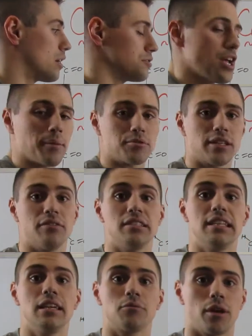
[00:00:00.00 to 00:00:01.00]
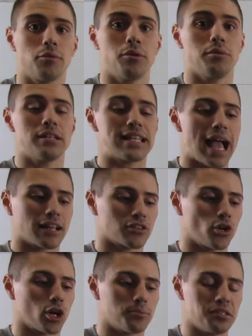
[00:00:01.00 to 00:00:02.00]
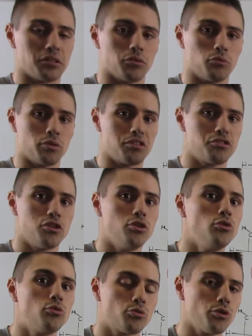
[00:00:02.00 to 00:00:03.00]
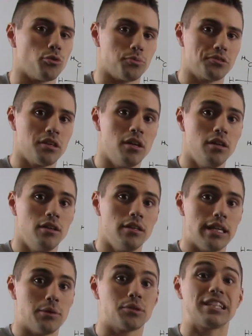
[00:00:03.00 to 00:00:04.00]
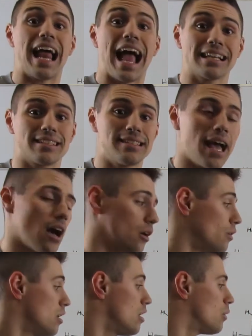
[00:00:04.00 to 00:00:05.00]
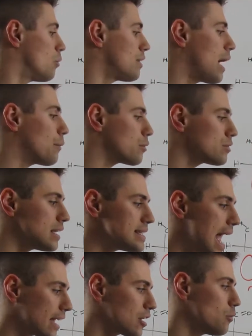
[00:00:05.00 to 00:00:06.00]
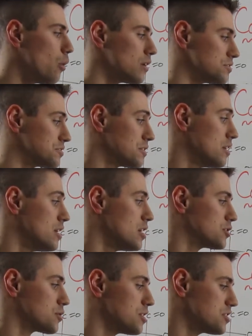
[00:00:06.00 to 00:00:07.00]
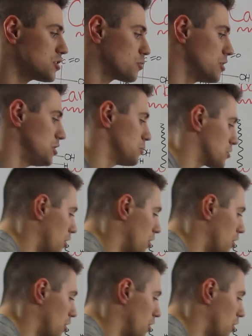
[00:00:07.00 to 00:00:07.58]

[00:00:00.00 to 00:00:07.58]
chapter 17, right, we would attack the carbonyl with two groups. It was an acetal. Well, now we're only attacking once. So this is what you would